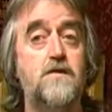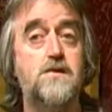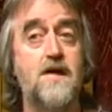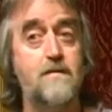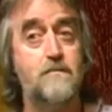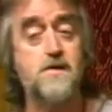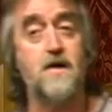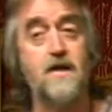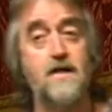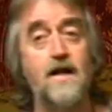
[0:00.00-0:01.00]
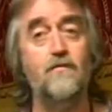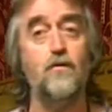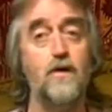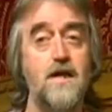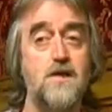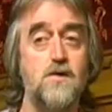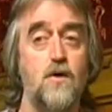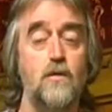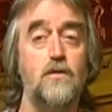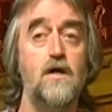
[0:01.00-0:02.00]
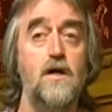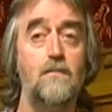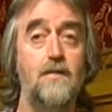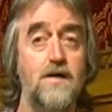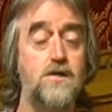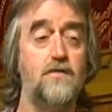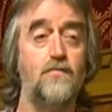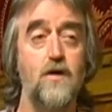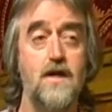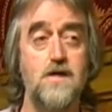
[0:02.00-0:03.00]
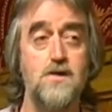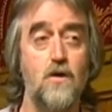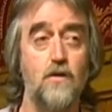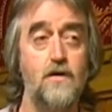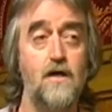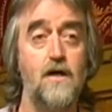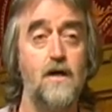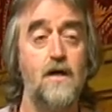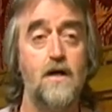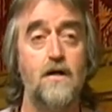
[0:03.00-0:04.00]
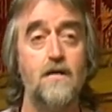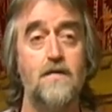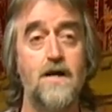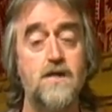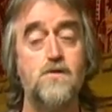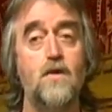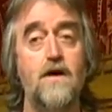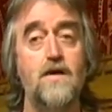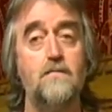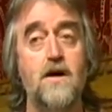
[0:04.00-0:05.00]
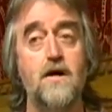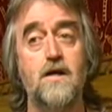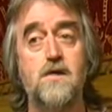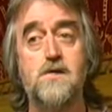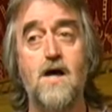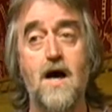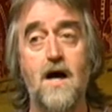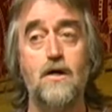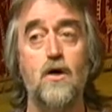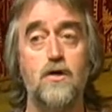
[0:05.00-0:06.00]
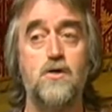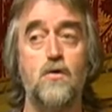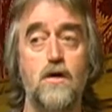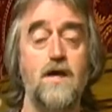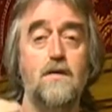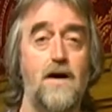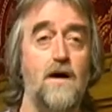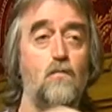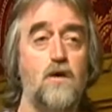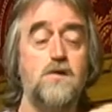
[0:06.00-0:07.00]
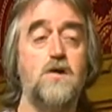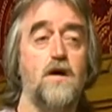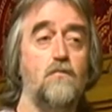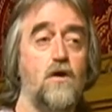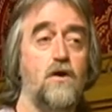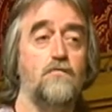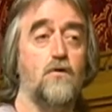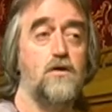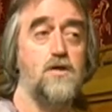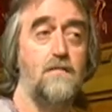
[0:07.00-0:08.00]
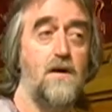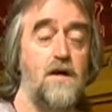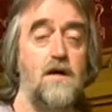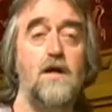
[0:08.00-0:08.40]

the same design. They're now forty years old, plants that are forty years old. That is why the Americans are not talking about what is going wrong at Fukushima.